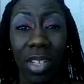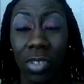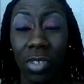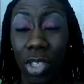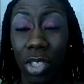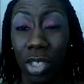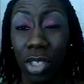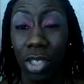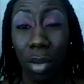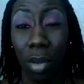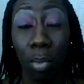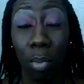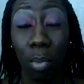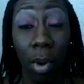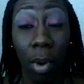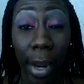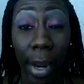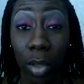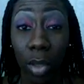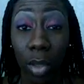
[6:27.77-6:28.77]
if it's just a
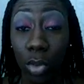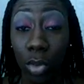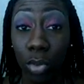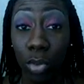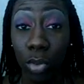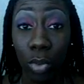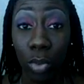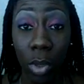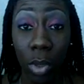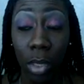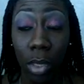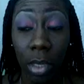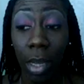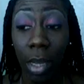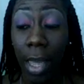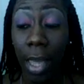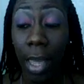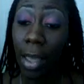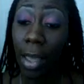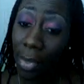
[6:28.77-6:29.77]
brown neutral
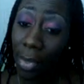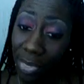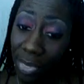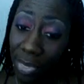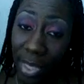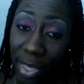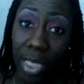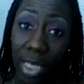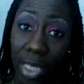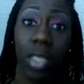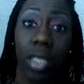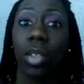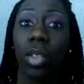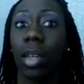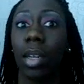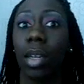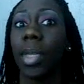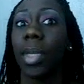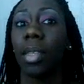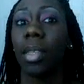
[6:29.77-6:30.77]
look, this is
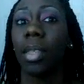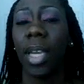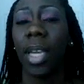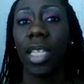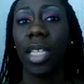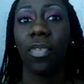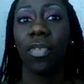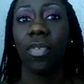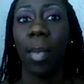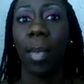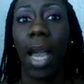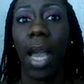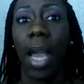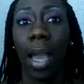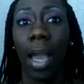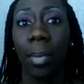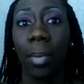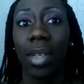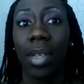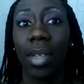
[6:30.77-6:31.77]
going to be the base for my
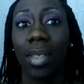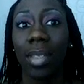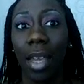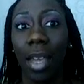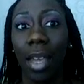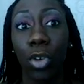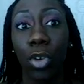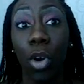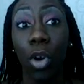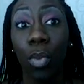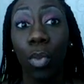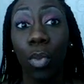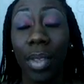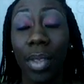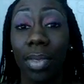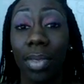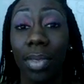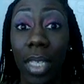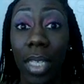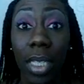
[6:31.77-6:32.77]
eye, because I know
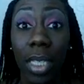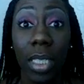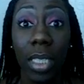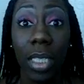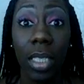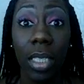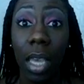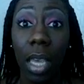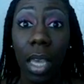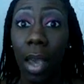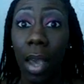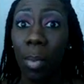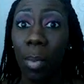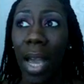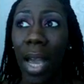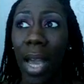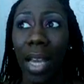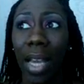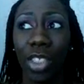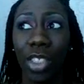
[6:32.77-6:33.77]
with this,
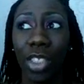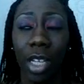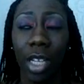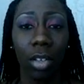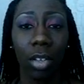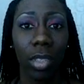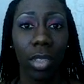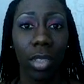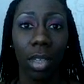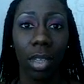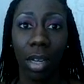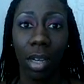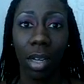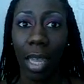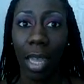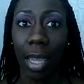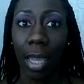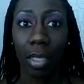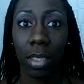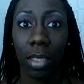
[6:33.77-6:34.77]
my eyeshadow is going to
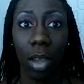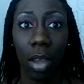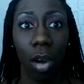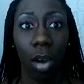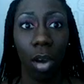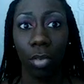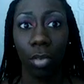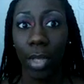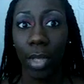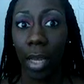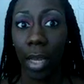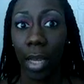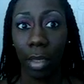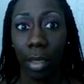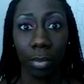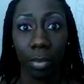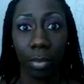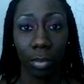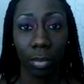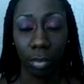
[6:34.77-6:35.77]
last all
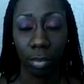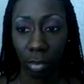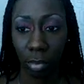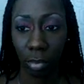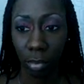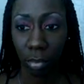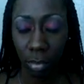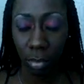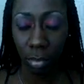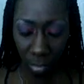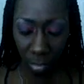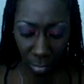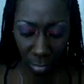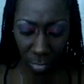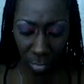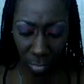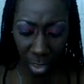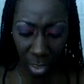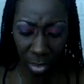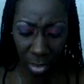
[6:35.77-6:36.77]
day.
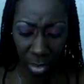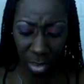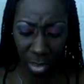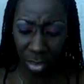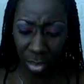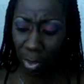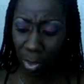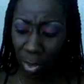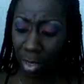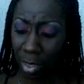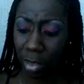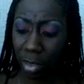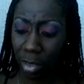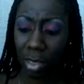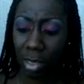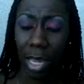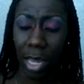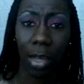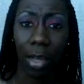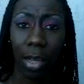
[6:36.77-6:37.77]
And this is what it
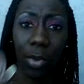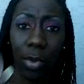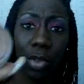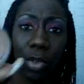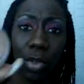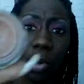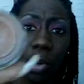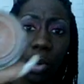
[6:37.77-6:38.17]
looks like when you